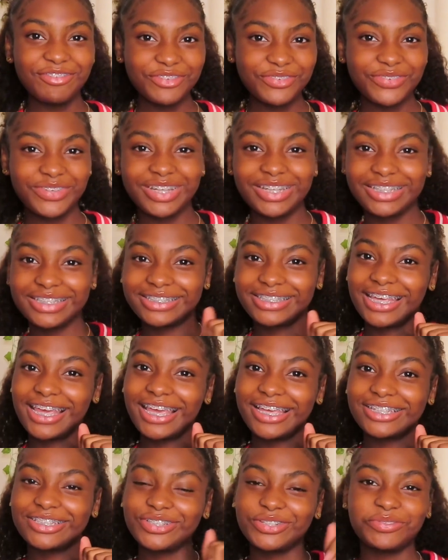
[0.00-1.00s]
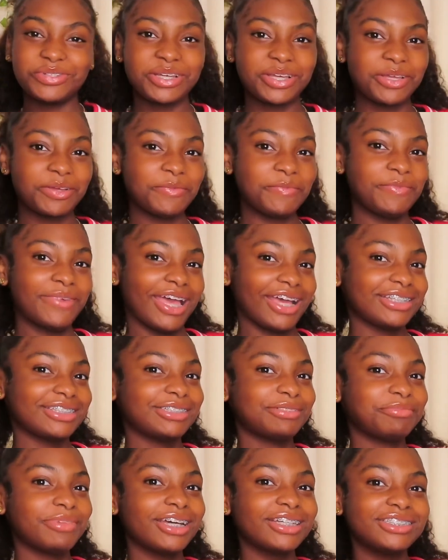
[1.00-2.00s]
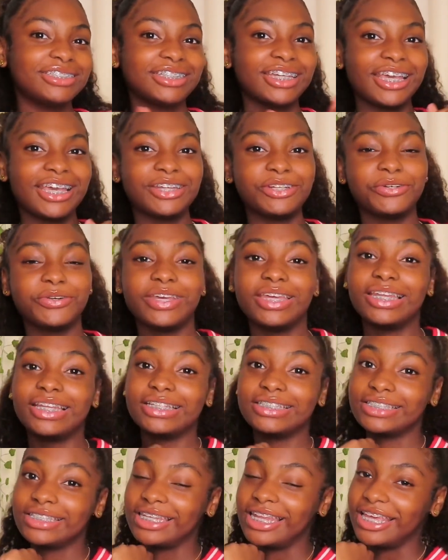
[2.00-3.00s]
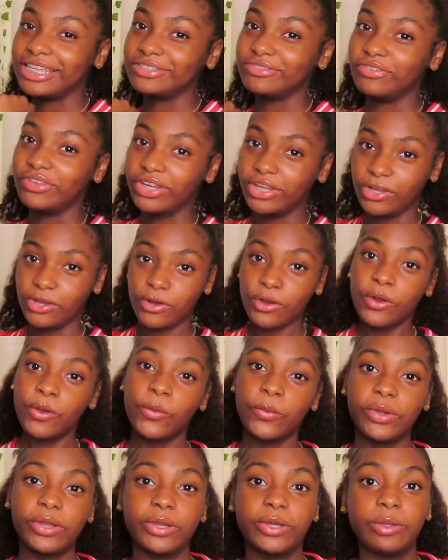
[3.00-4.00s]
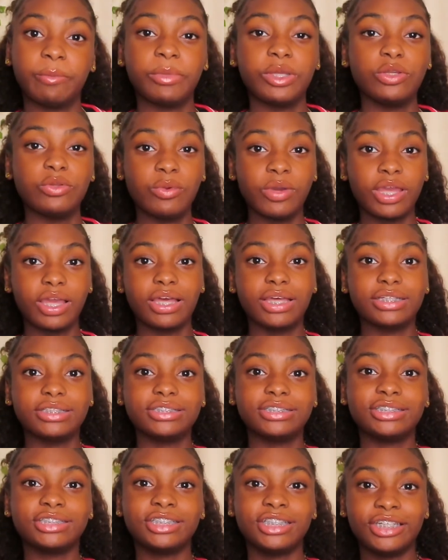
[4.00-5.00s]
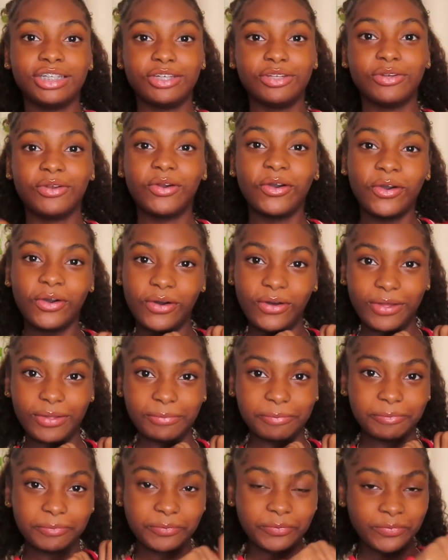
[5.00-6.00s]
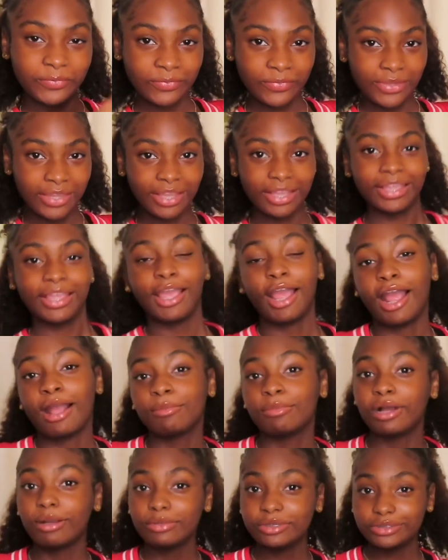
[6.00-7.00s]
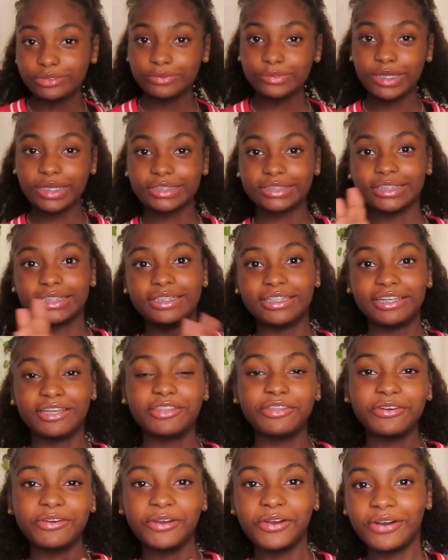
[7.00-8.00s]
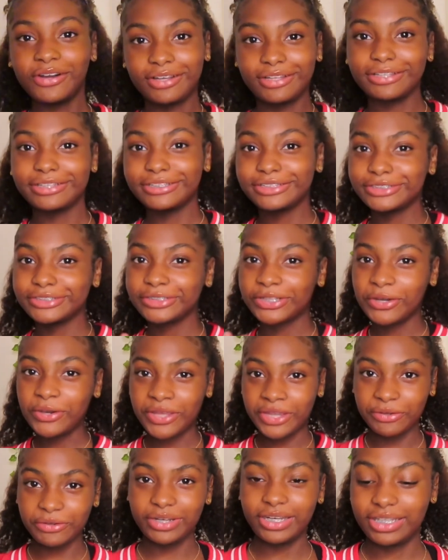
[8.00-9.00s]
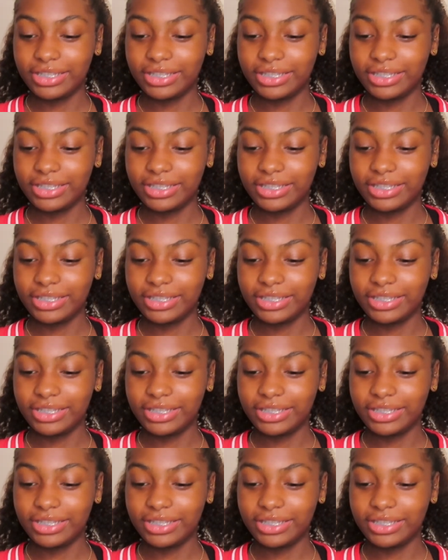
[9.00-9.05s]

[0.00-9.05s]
everyone, it's Asja. Welcome back to my channel and in today's video we're going to be doing a Shein haul. I promised you guys another haul so here it